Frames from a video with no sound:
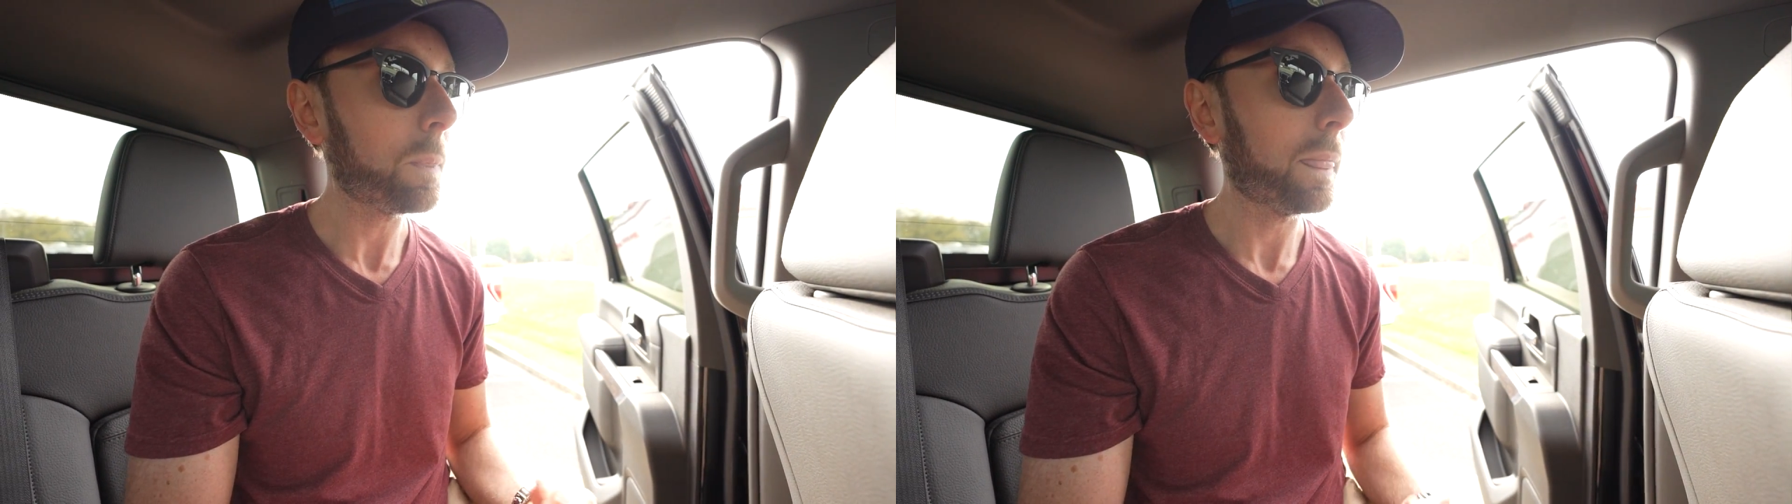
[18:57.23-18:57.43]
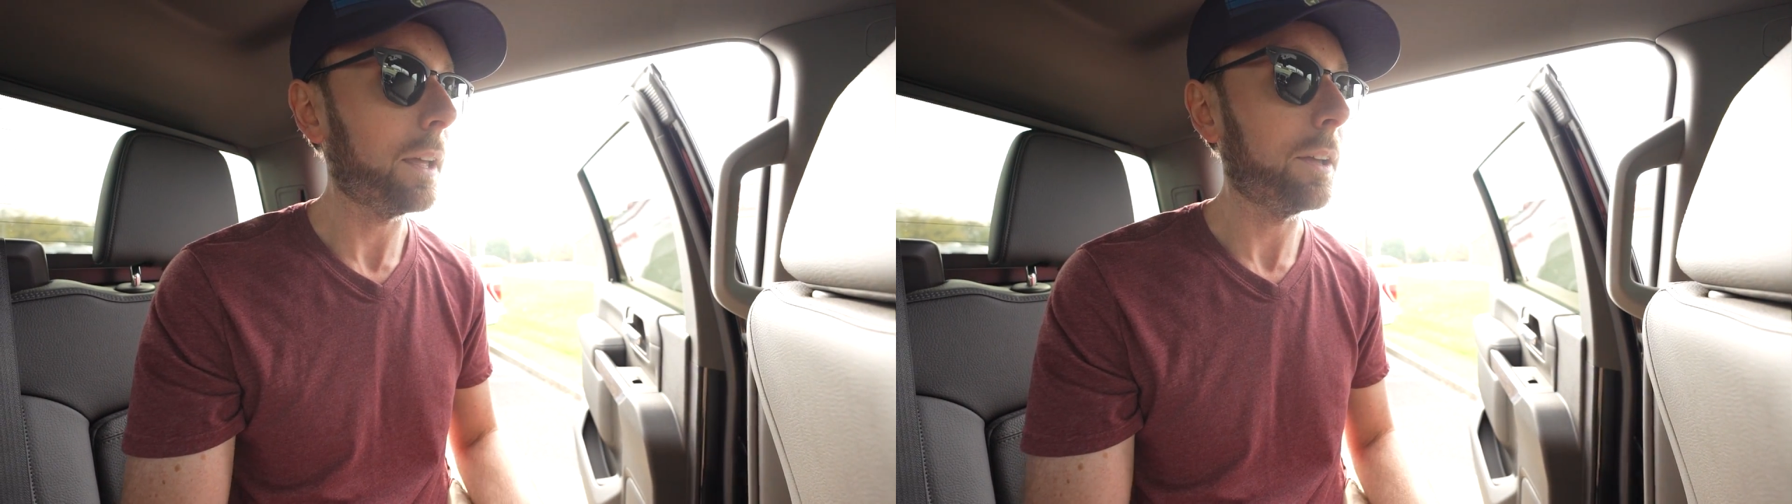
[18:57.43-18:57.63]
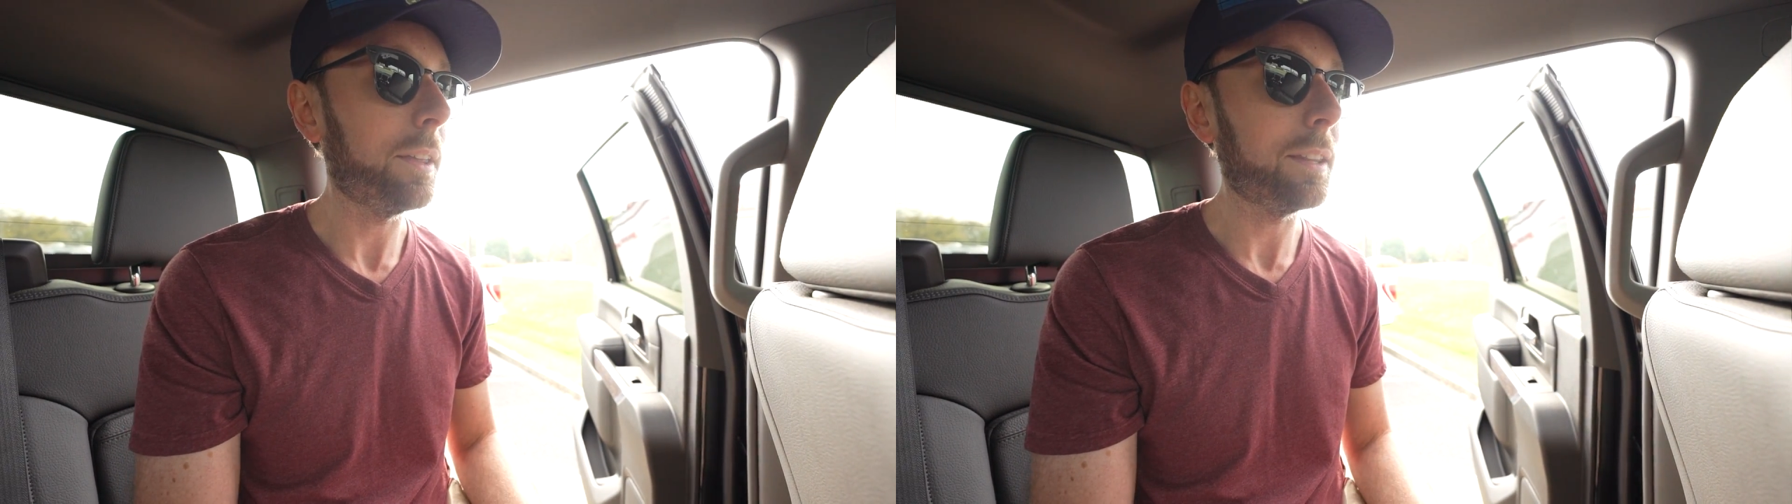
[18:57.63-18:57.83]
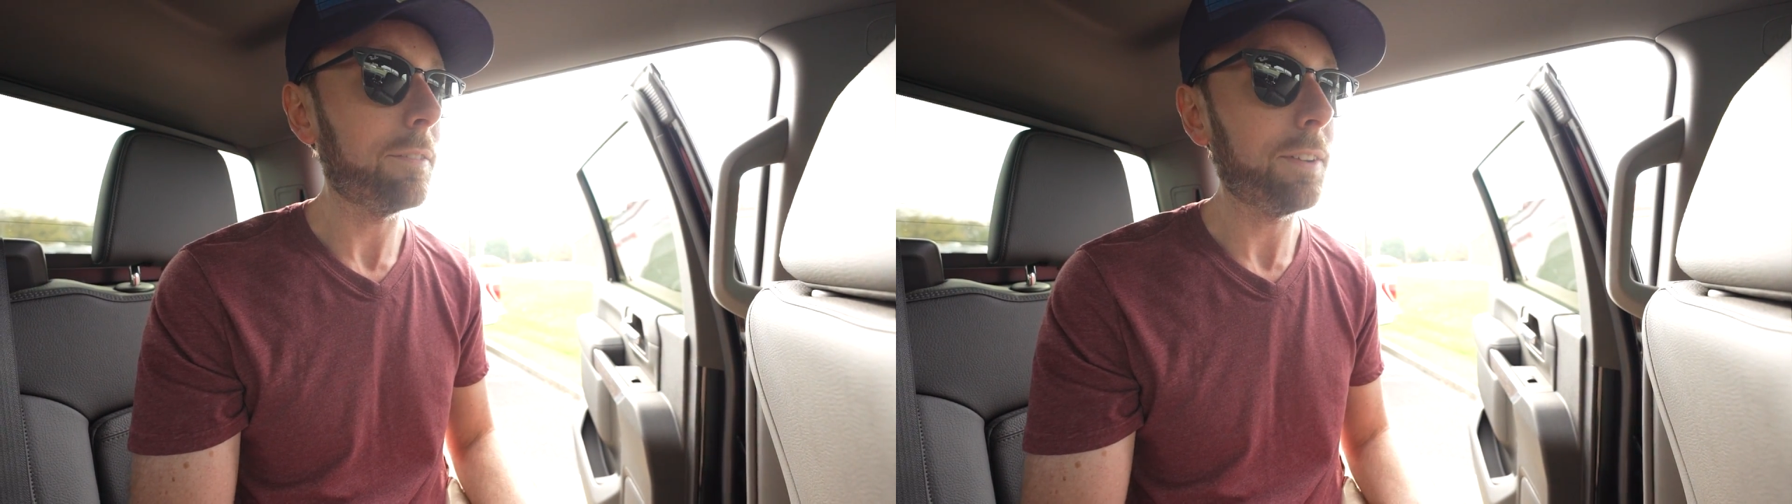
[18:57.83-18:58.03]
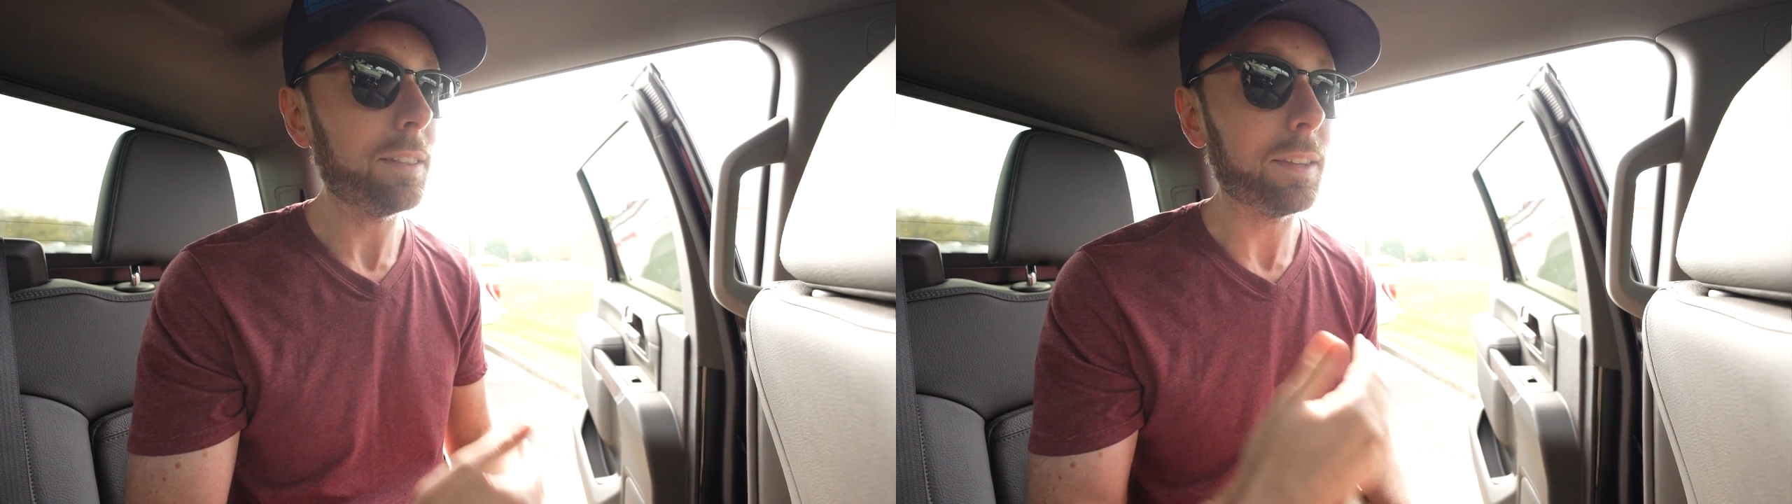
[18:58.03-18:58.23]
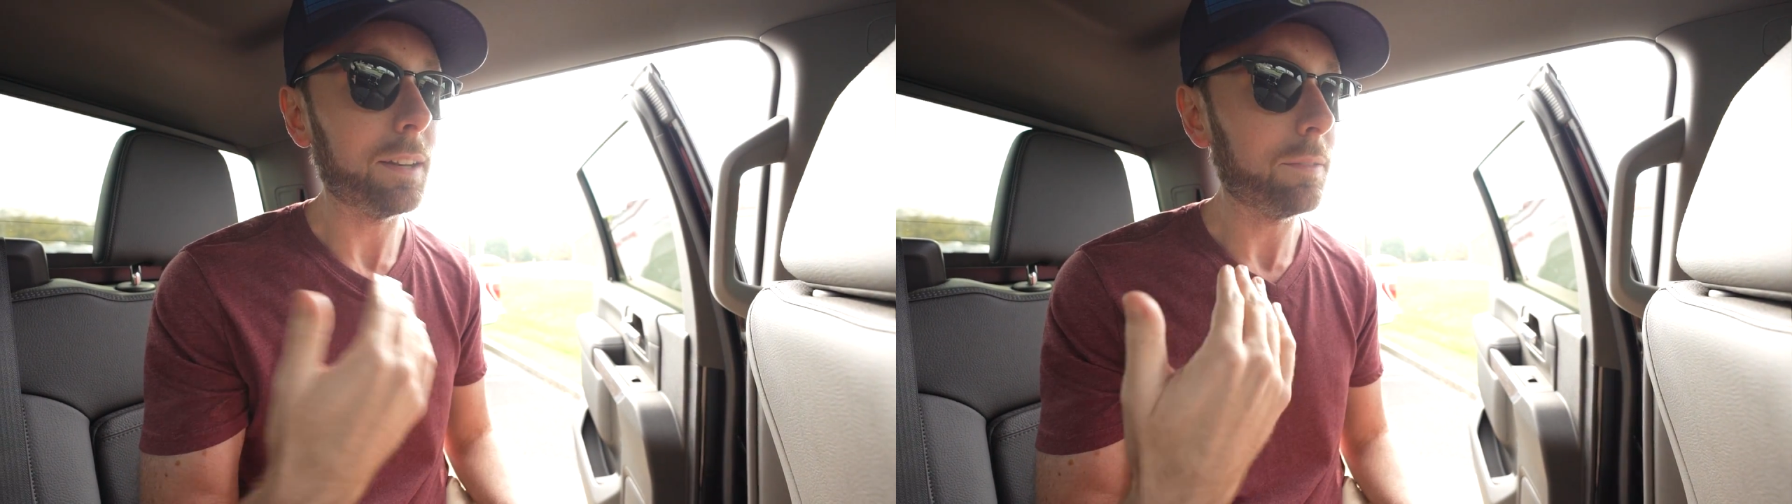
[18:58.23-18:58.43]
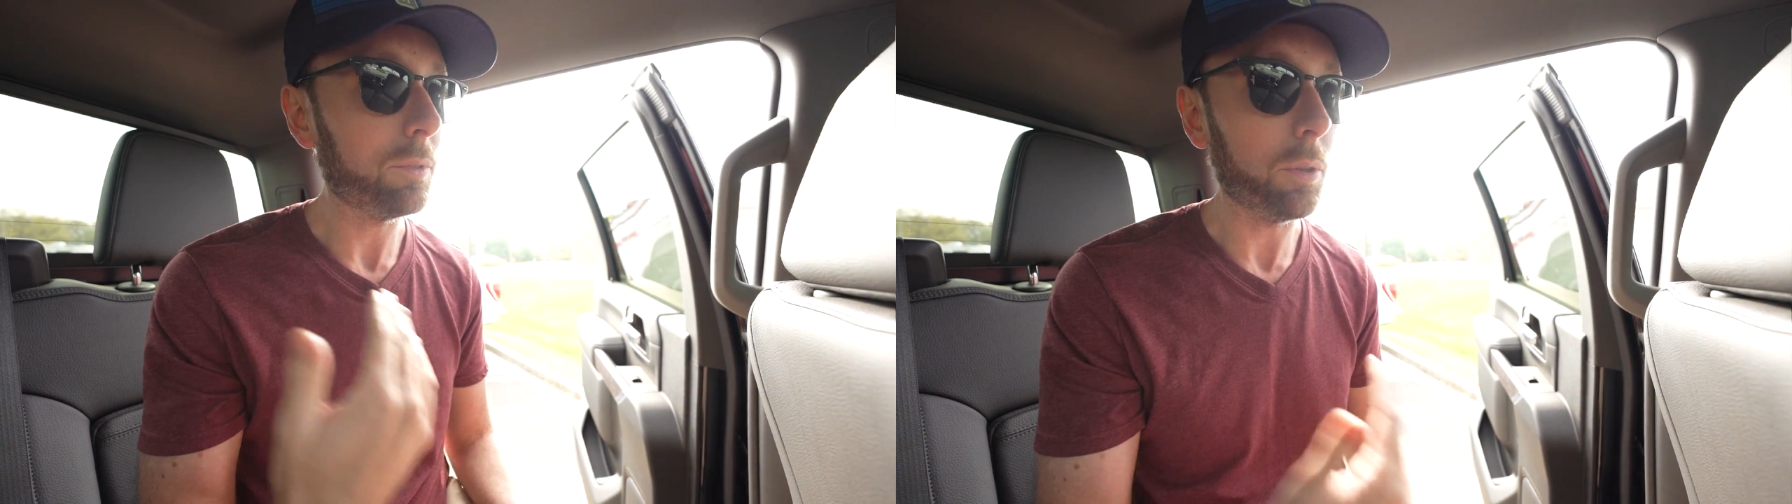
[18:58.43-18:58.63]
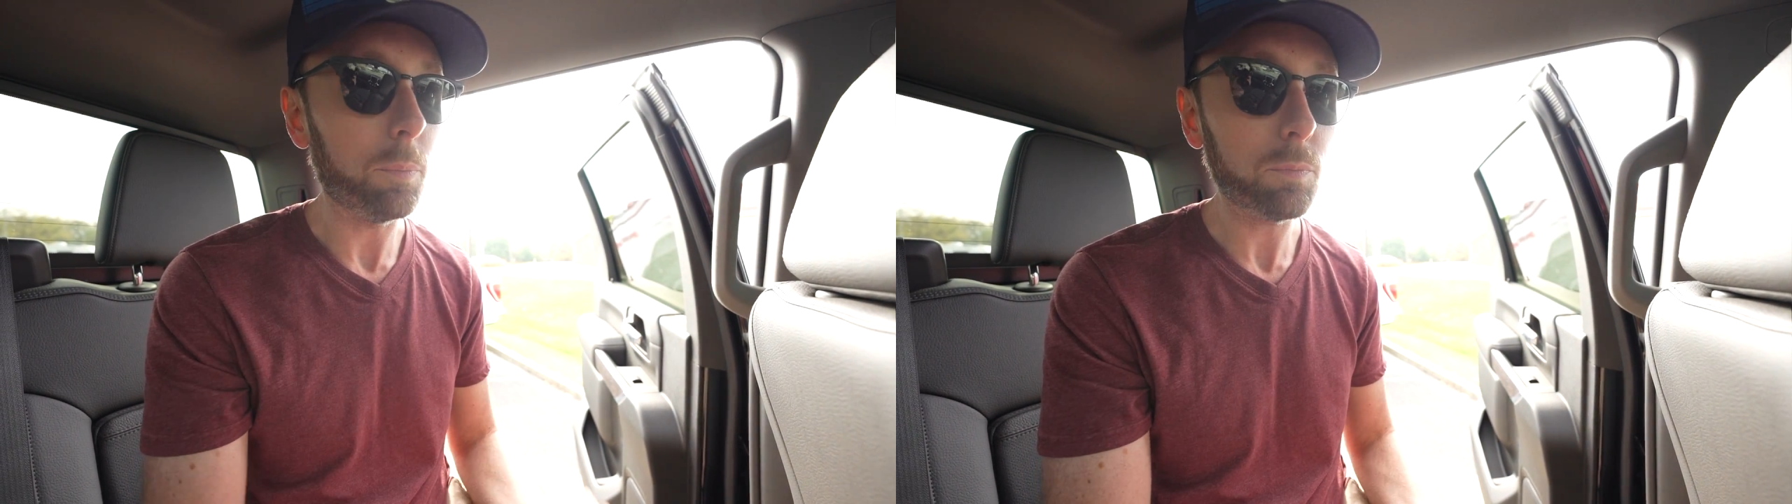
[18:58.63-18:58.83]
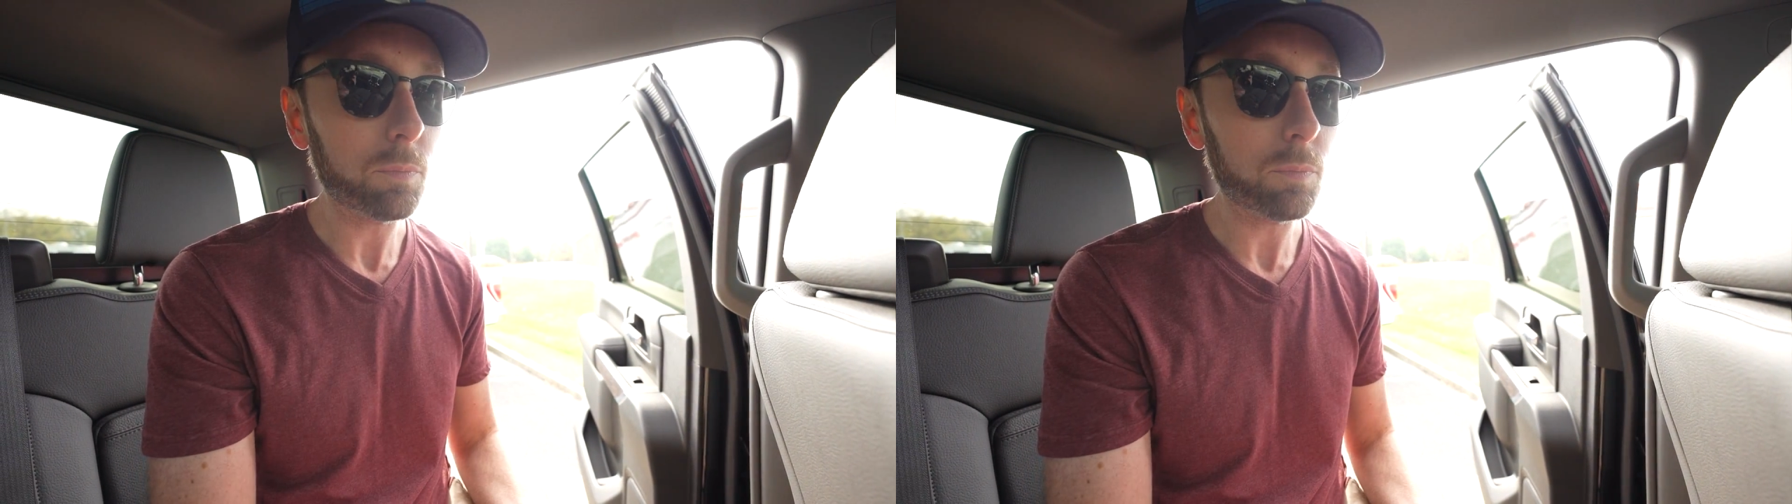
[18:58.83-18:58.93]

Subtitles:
in the event that the